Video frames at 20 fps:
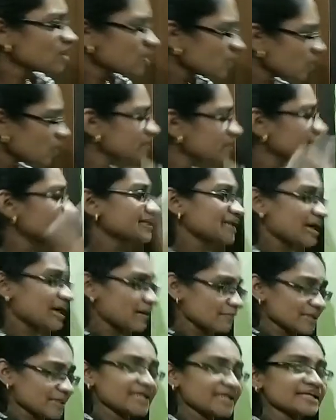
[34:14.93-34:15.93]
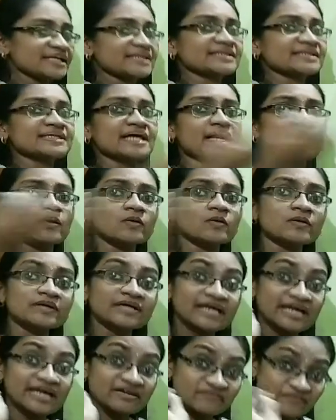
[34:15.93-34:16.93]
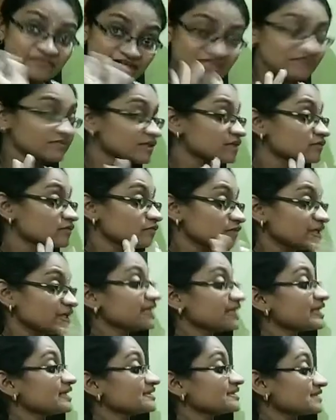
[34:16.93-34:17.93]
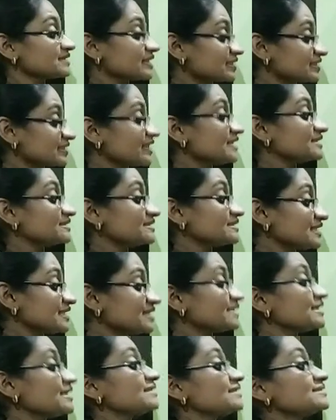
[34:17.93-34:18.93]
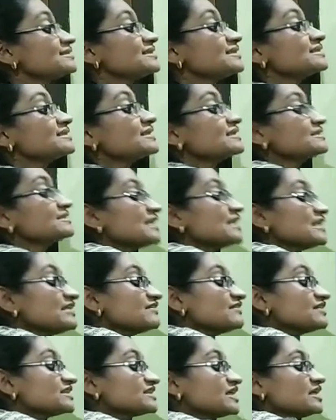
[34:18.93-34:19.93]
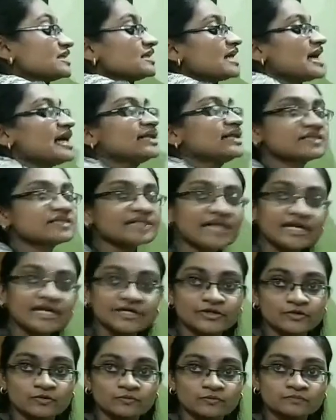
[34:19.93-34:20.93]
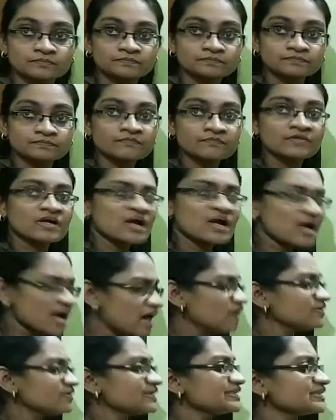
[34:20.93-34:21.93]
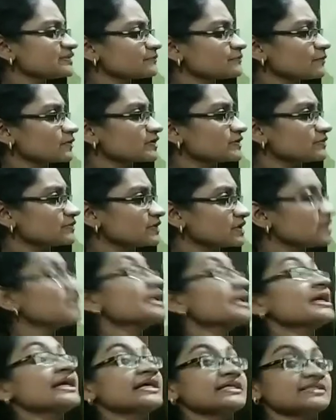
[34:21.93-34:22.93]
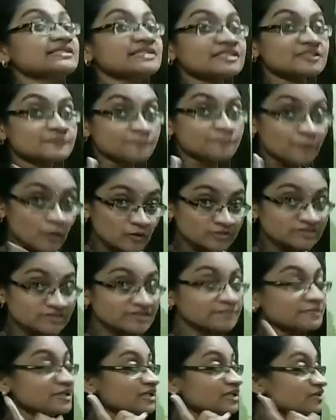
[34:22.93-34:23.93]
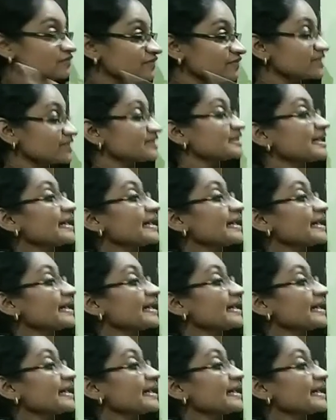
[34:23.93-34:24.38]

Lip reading: or like America or everywhere we get certain signals in the television and radio. How it is possible? It is possible with the